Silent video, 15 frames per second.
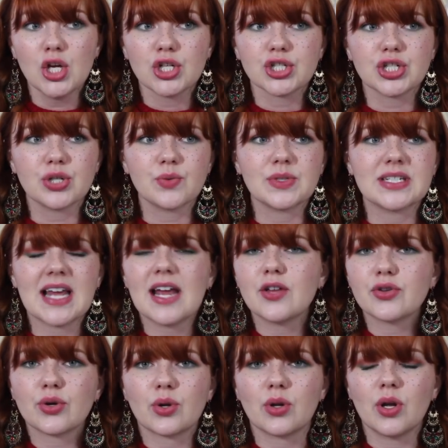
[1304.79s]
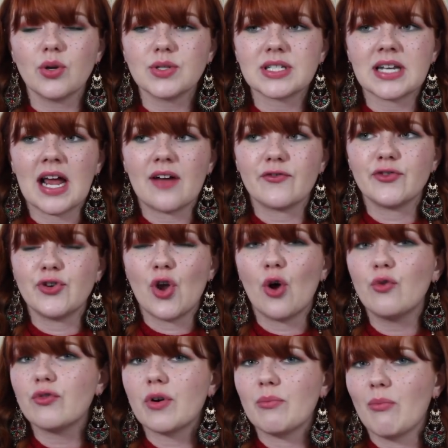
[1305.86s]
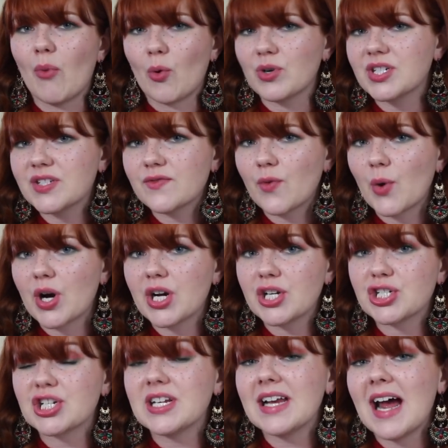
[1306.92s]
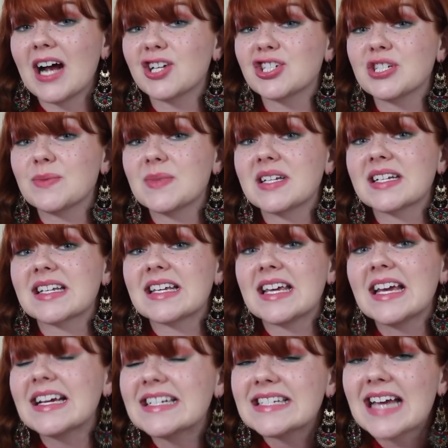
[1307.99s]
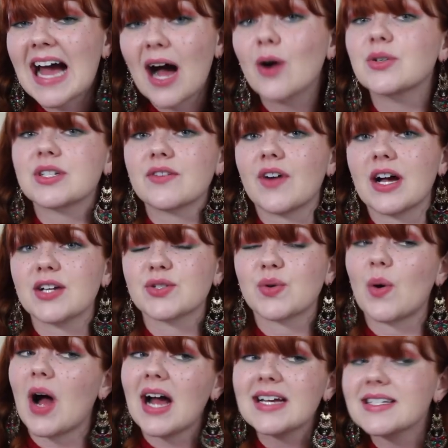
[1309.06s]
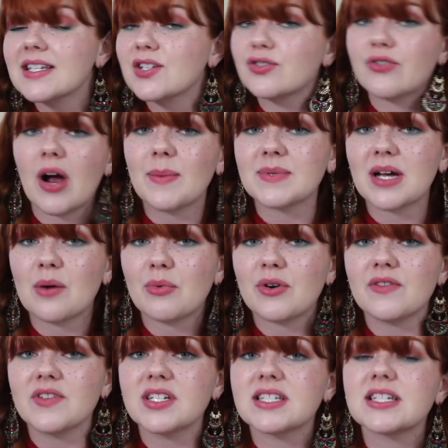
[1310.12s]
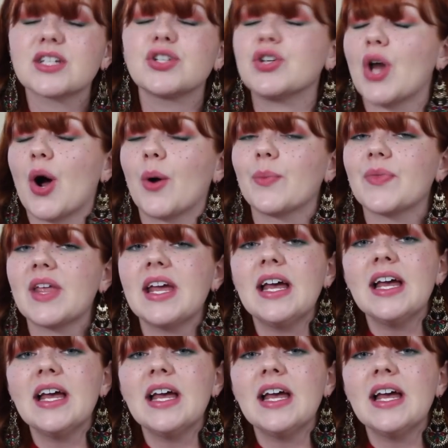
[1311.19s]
She would take their clothes and have no remorse for it. She'd actually been kicked out of high school. I said dropped out previously. No.